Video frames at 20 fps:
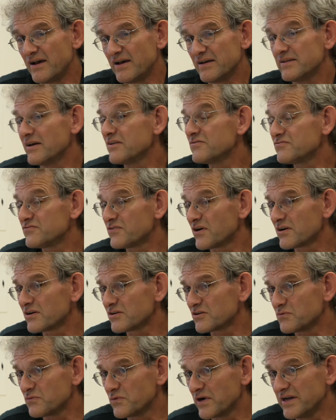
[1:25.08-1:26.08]
Then
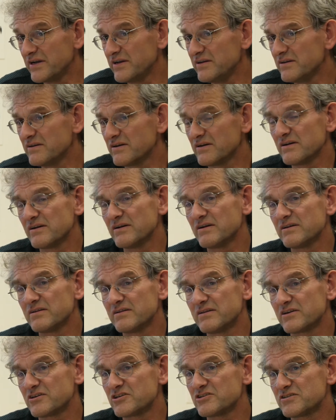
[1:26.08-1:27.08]
farther away,
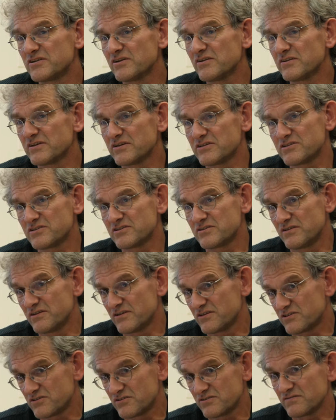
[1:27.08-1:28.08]
there's still
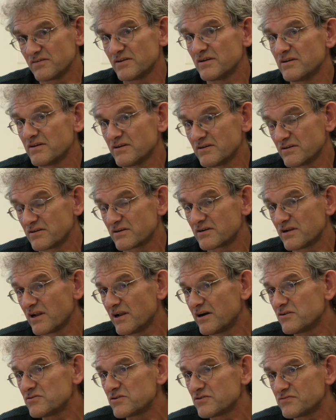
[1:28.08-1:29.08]
this
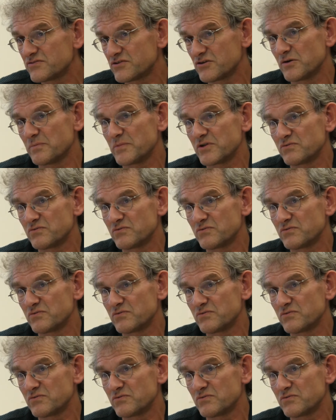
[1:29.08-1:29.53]
cloud of turbid